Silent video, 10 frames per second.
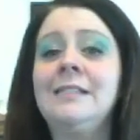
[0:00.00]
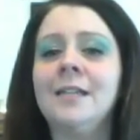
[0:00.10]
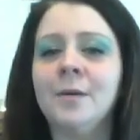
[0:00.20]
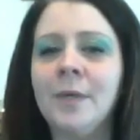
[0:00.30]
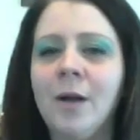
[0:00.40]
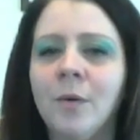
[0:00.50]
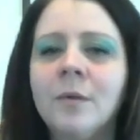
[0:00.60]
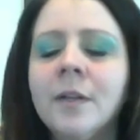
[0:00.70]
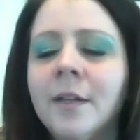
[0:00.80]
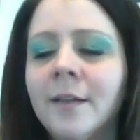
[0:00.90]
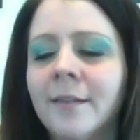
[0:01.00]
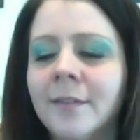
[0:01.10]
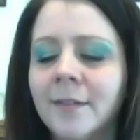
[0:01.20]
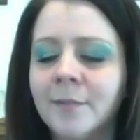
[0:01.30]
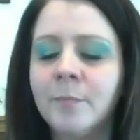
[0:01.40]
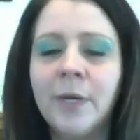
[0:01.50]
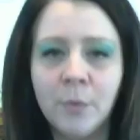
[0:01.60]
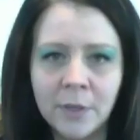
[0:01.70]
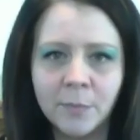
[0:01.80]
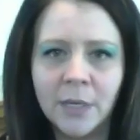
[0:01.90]
Here we go.
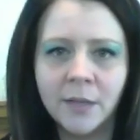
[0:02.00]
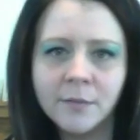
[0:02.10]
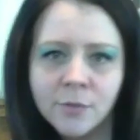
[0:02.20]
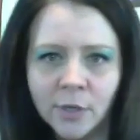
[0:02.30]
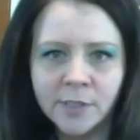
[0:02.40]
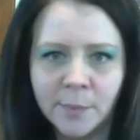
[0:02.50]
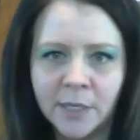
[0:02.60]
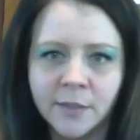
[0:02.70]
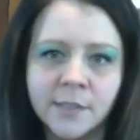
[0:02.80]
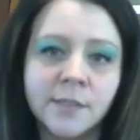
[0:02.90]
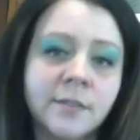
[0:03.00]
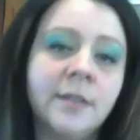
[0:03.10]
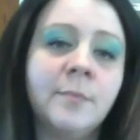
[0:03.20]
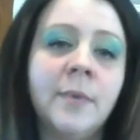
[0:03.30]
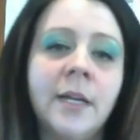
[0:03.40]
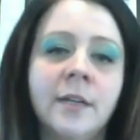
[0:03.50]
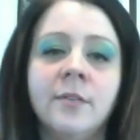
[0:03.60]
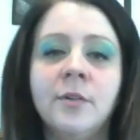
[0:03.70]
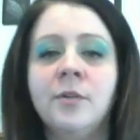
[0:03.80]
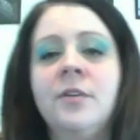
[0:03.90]
Bear with me. Trust me, it might get
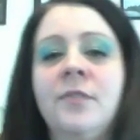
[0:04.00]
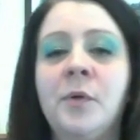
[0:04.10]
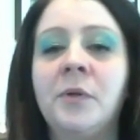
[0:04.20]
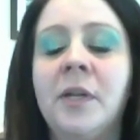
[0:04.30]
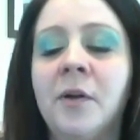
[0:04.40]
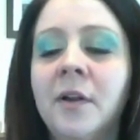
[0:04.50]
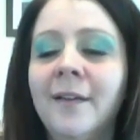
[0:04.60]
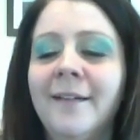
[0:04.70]
a little difficult here.